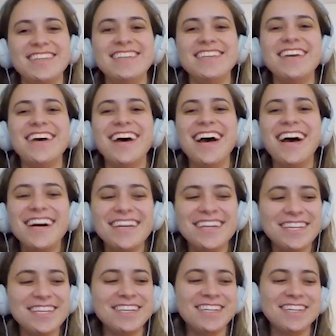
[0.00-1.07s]

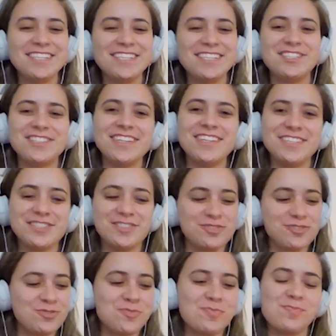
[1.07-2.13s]
Yeah,
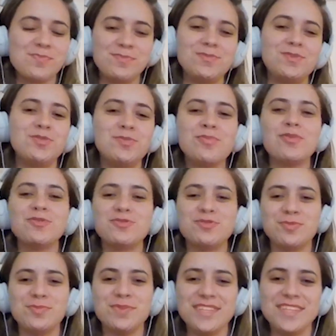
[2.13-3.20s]
it's supposed
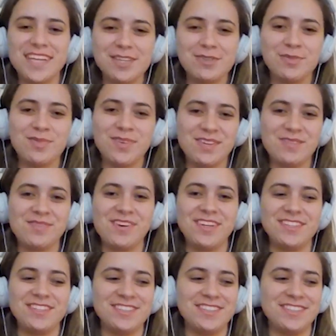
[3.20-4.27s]
to be that way,
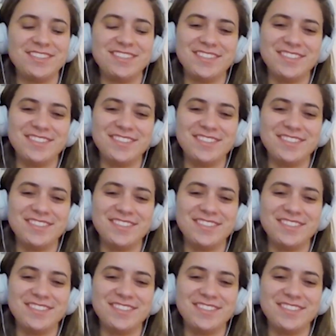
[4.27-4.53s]
right? It's